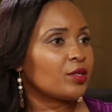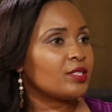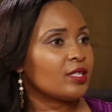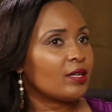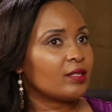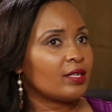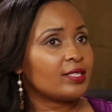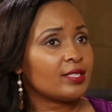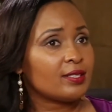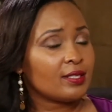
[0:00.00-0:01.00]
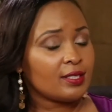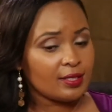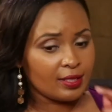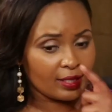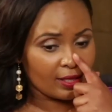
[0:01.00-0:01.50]
Because it's a
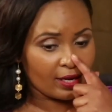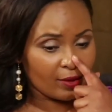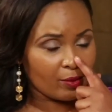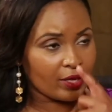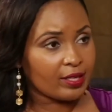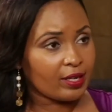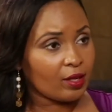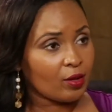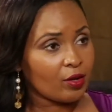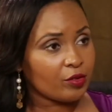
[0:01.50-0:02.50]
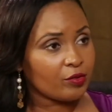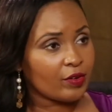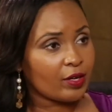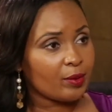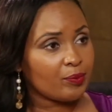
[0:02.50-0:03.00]
statistic that I read that a lot
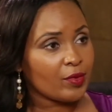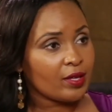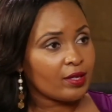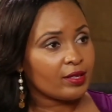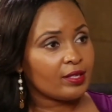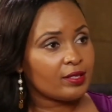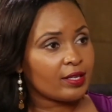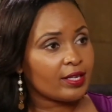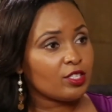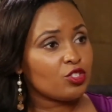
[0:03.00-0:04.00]
of the